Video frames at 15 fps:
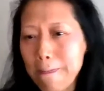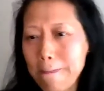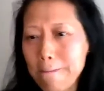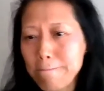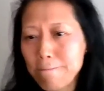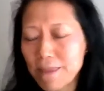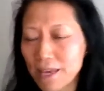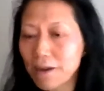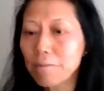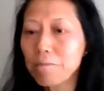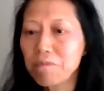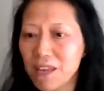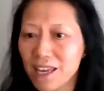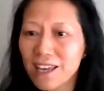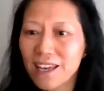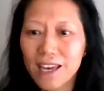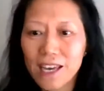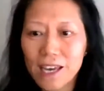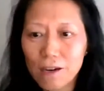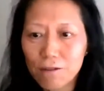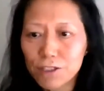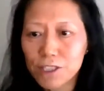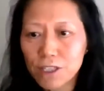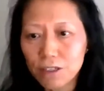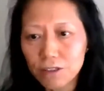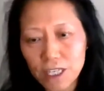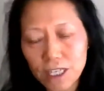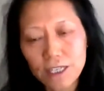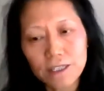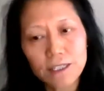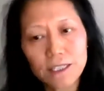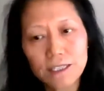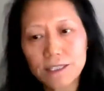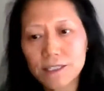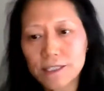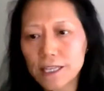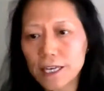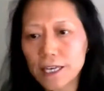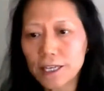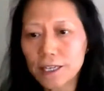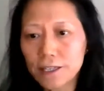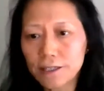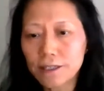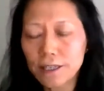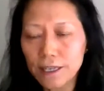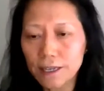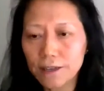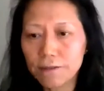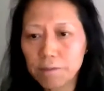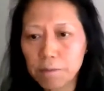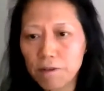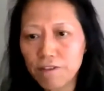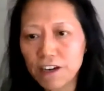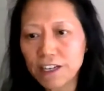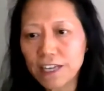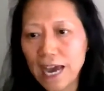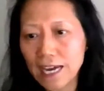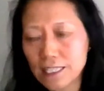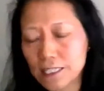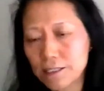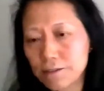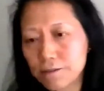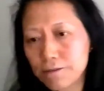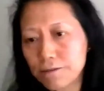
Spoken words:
Yep. Arizona is a very active